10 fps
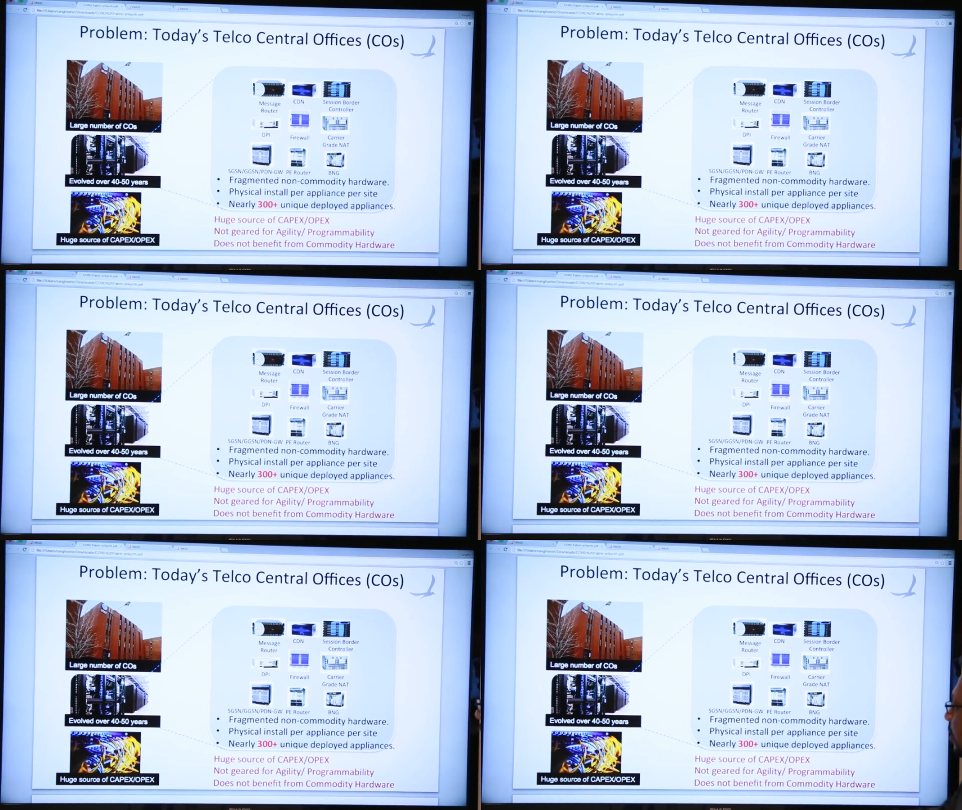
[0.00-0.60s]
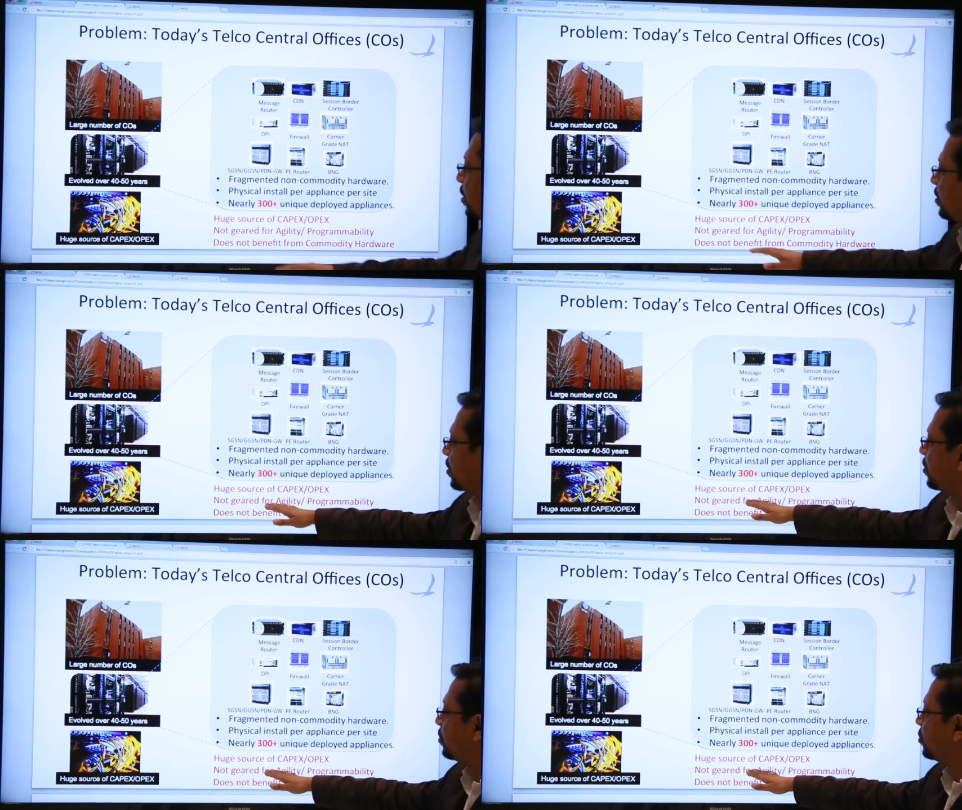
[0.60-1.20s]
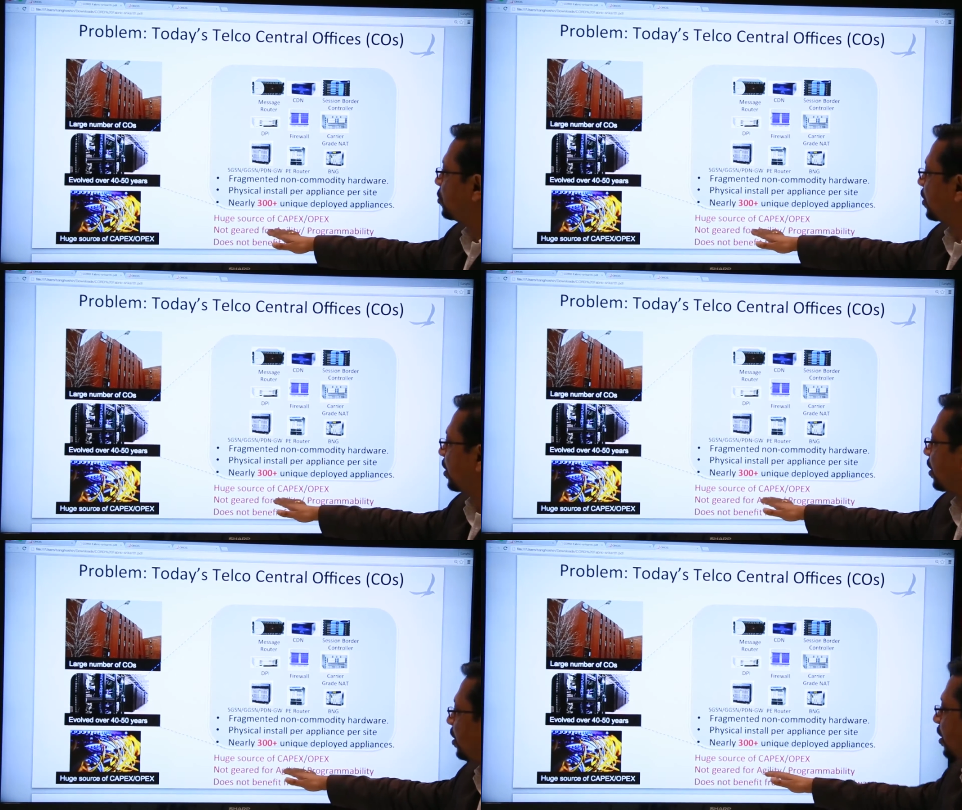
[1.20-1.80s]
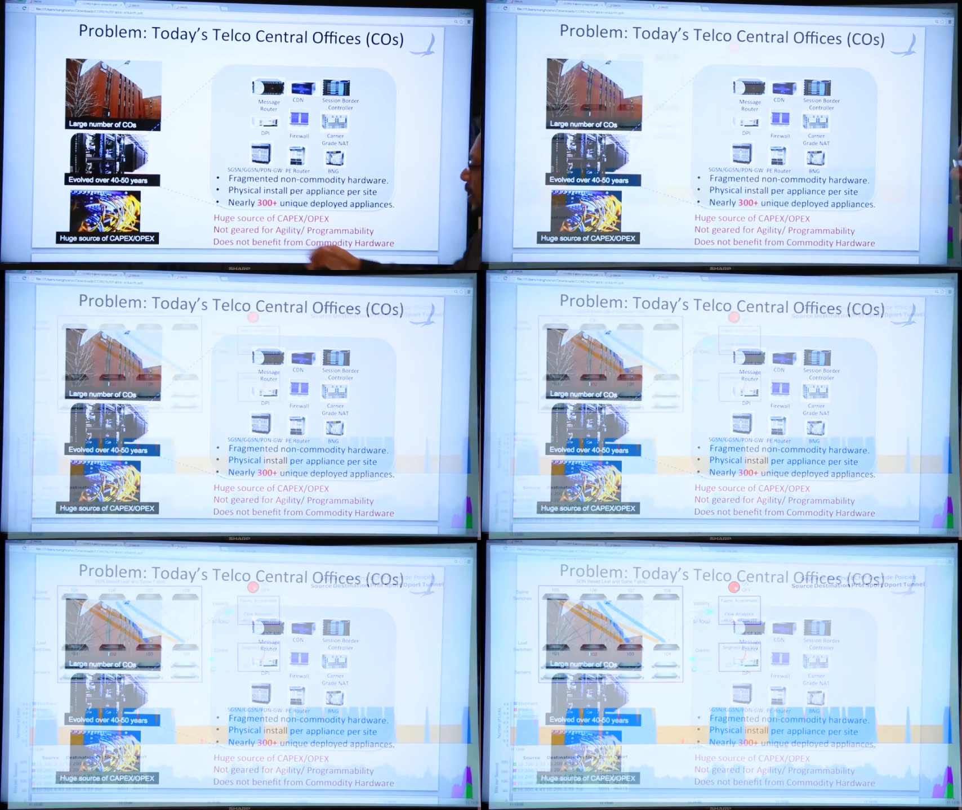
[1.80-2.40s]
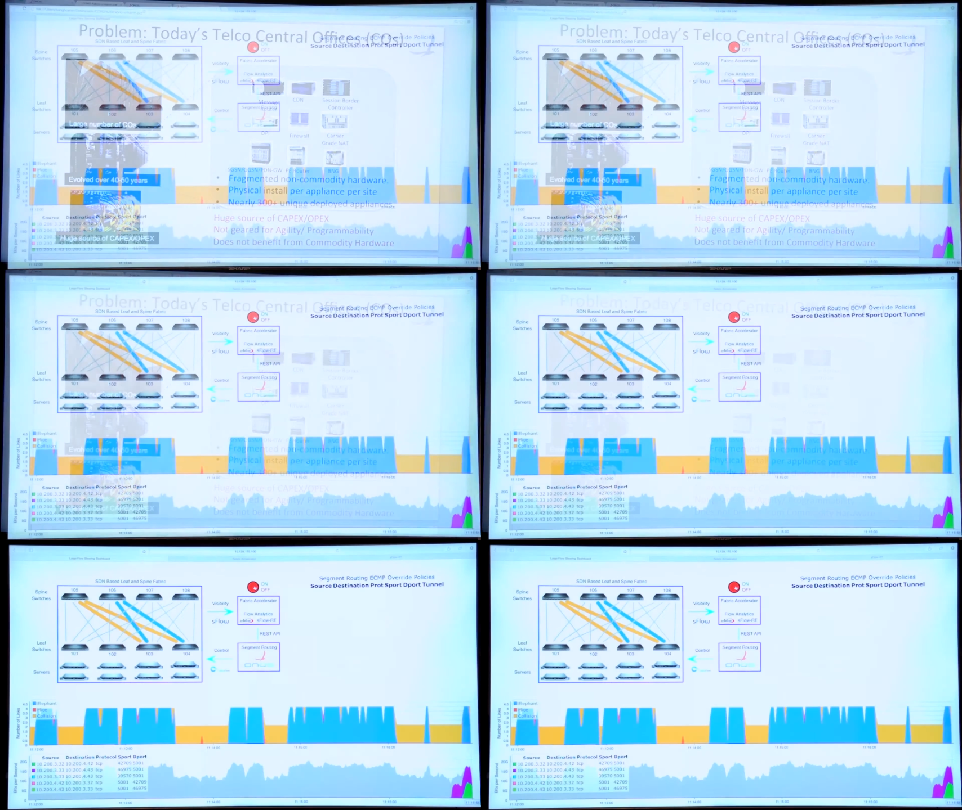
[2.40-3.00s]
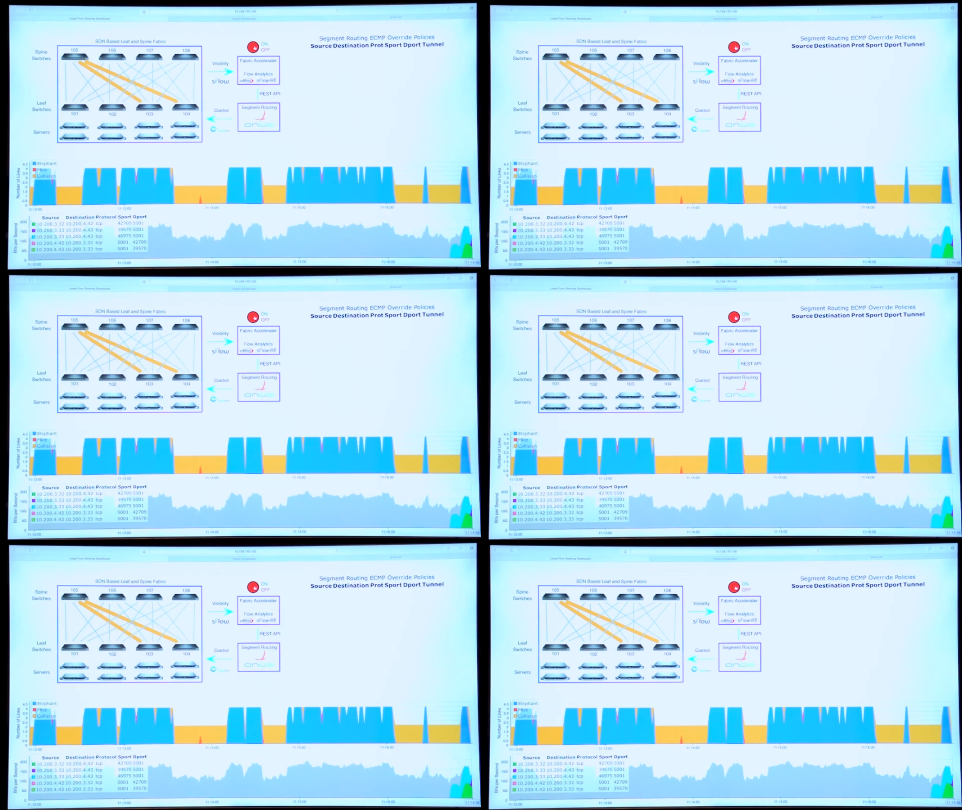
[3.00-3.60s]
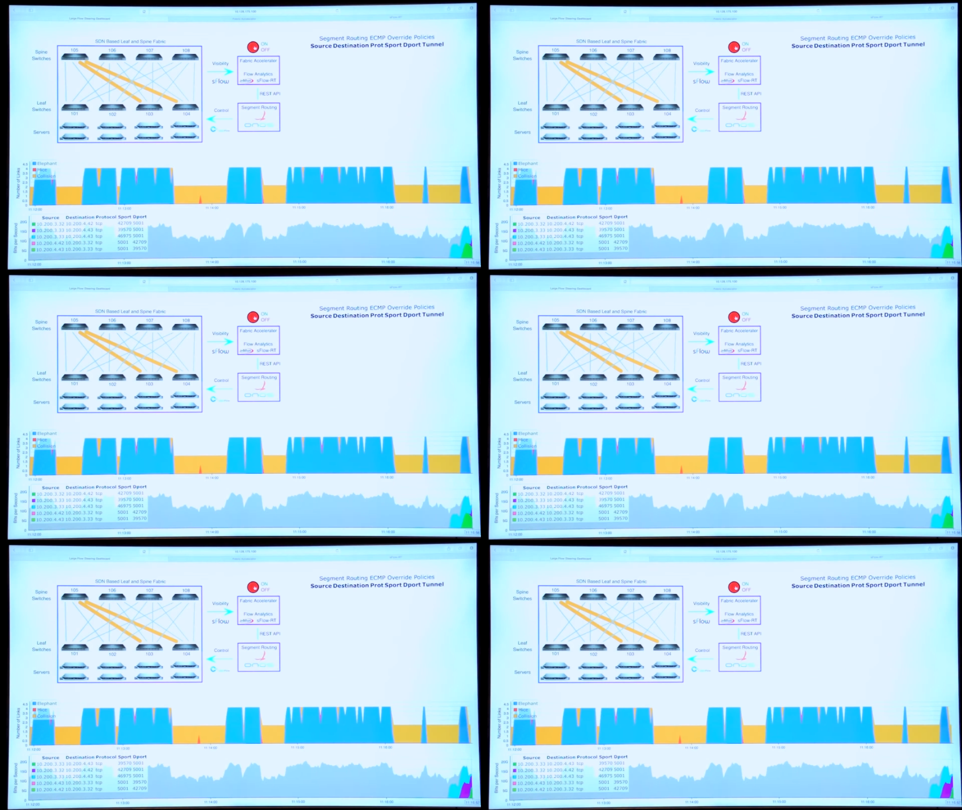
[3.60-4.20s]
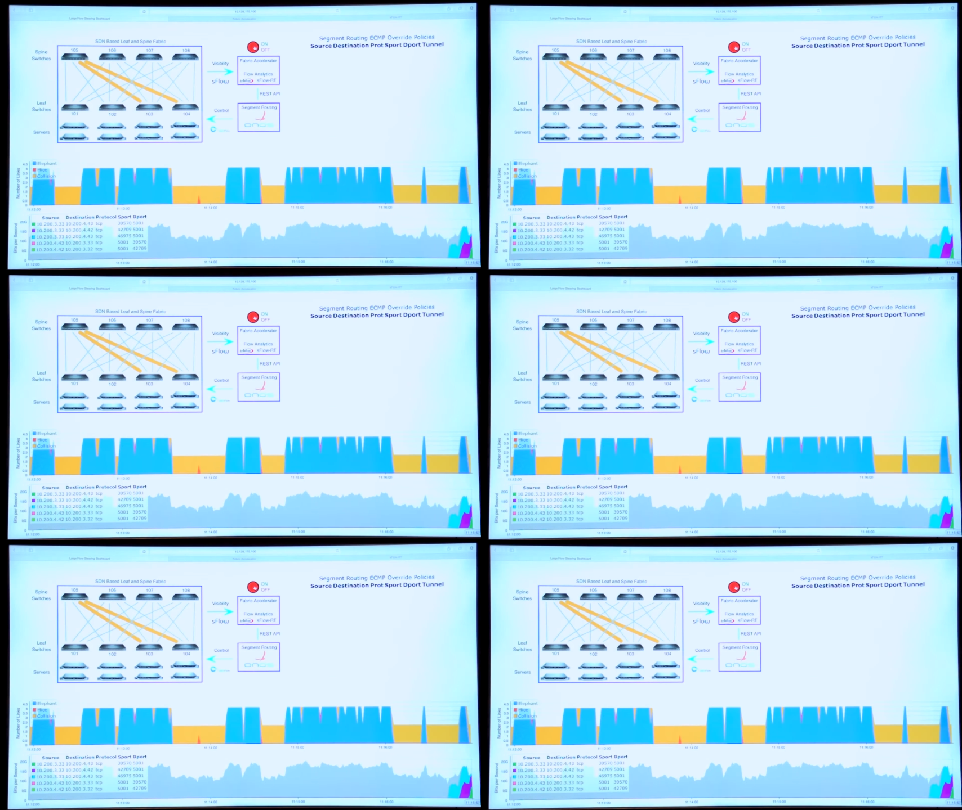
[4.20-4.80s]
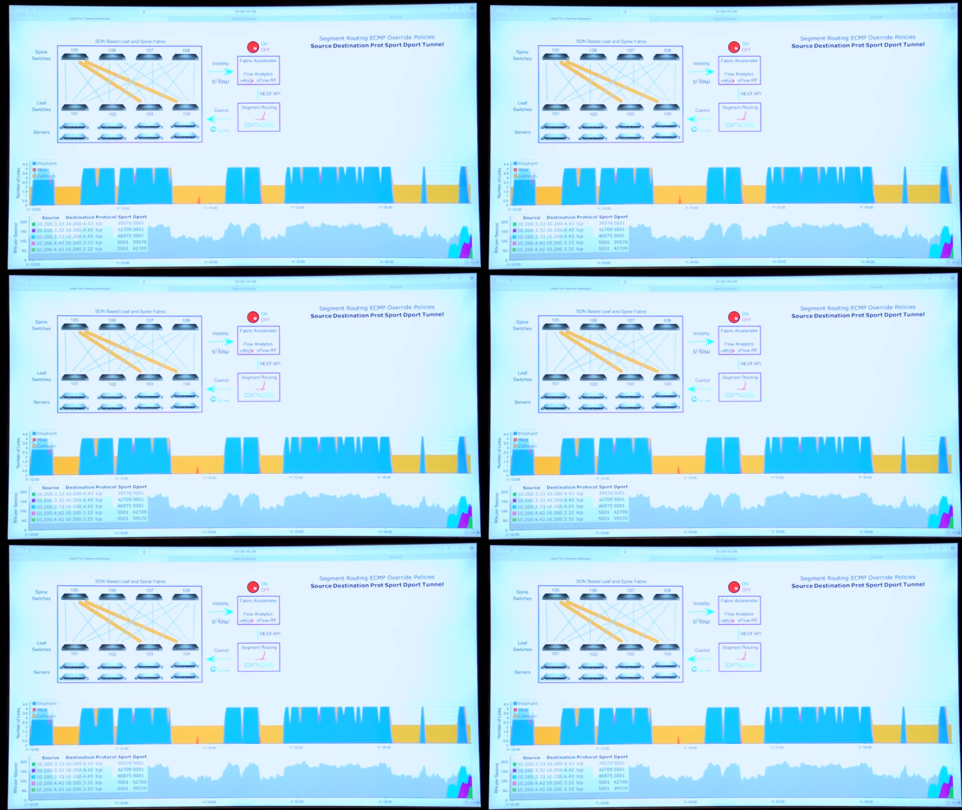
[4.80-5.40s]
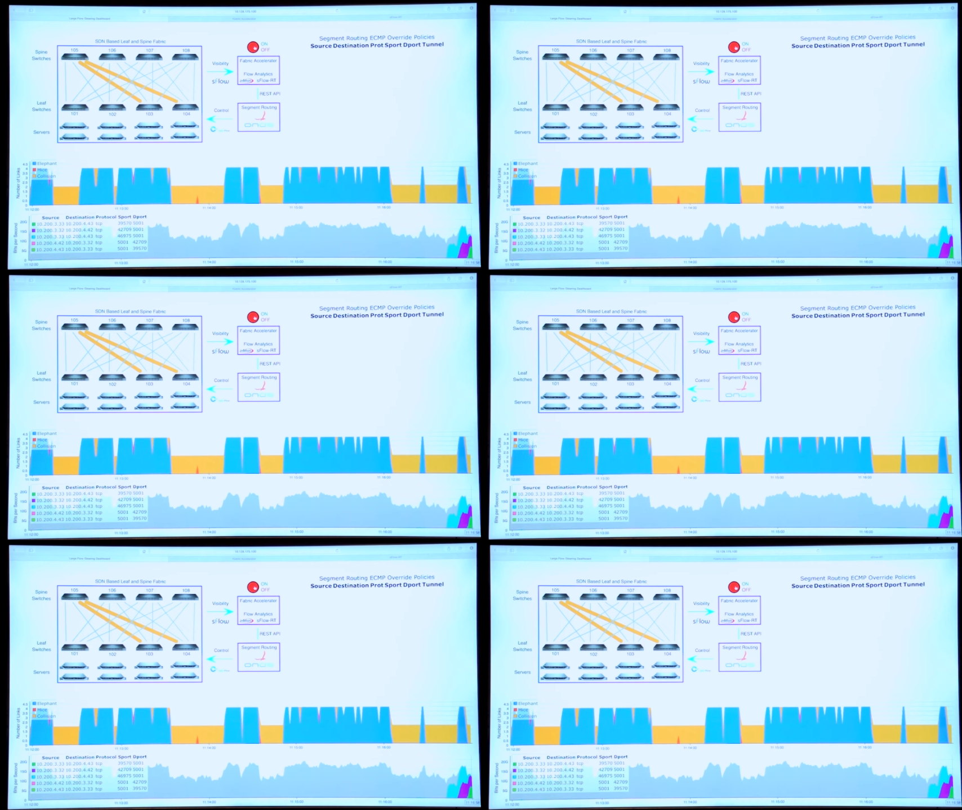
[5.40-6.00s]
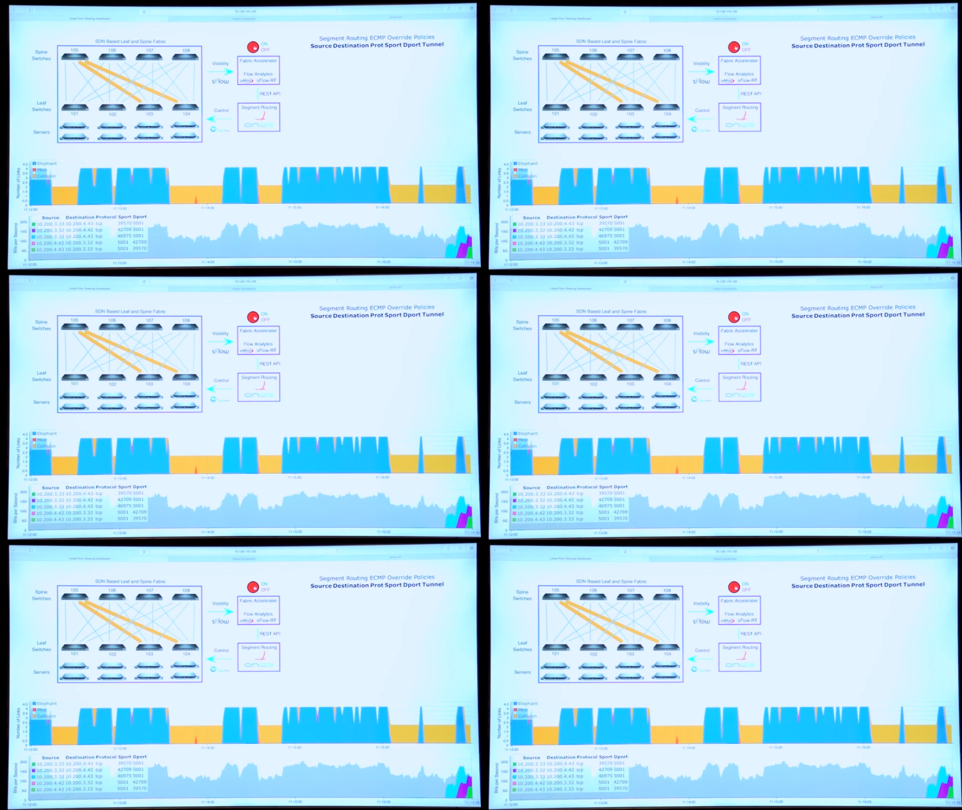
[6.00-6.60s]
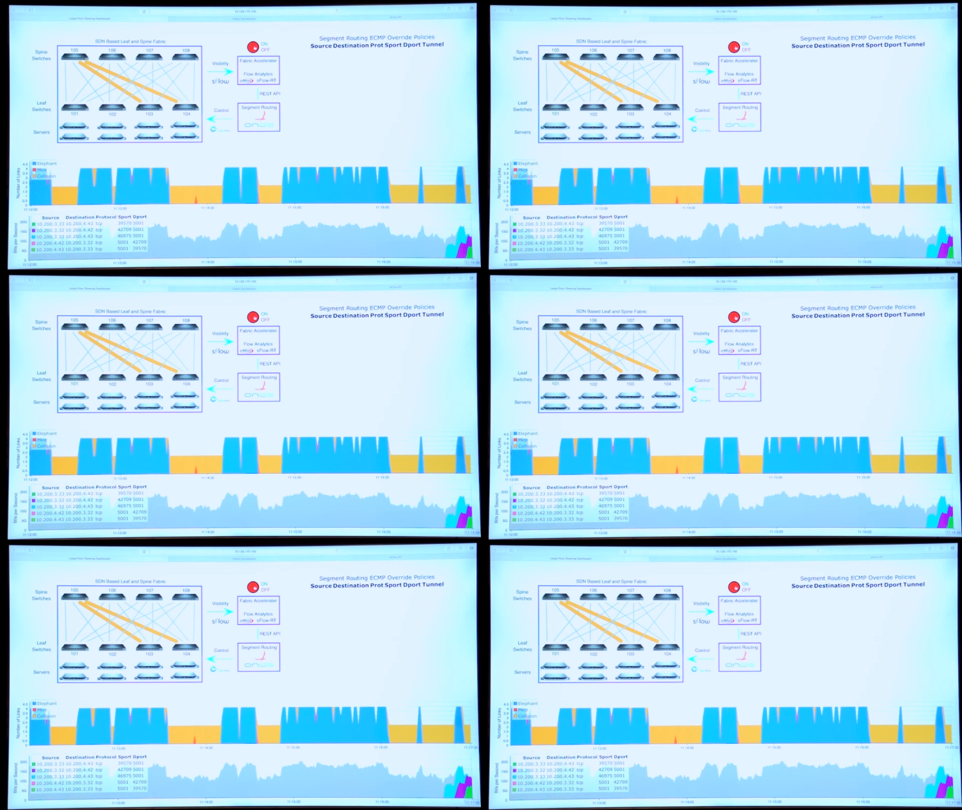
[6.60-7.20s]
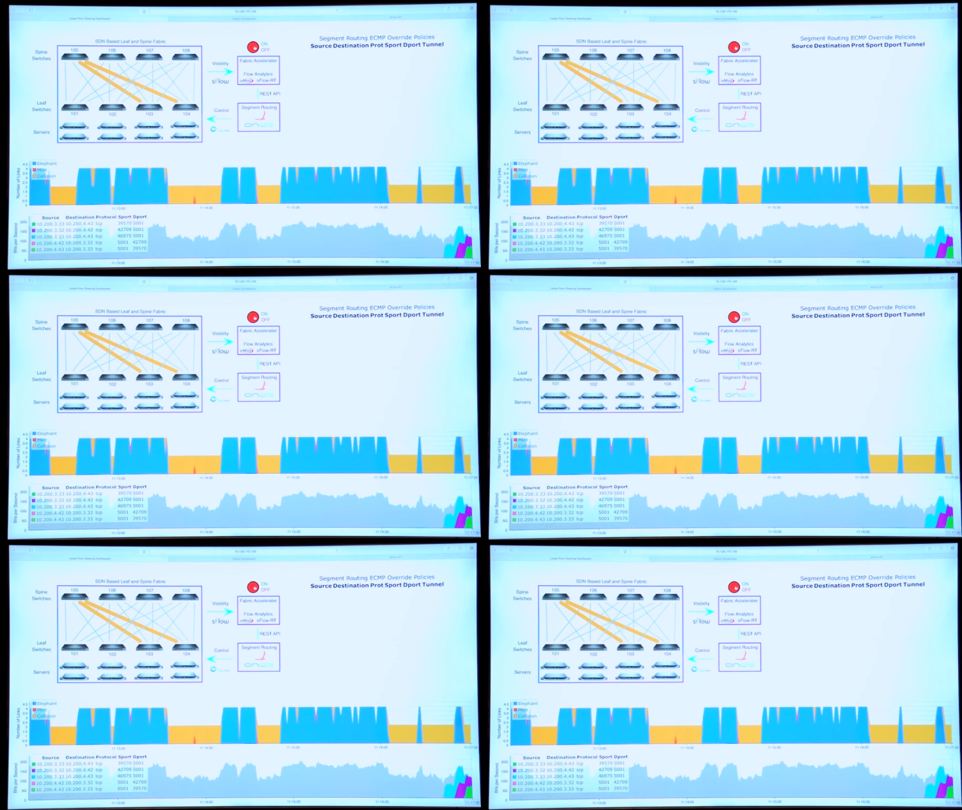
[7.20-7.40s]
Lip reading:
No face is visible, so there are no lips to read.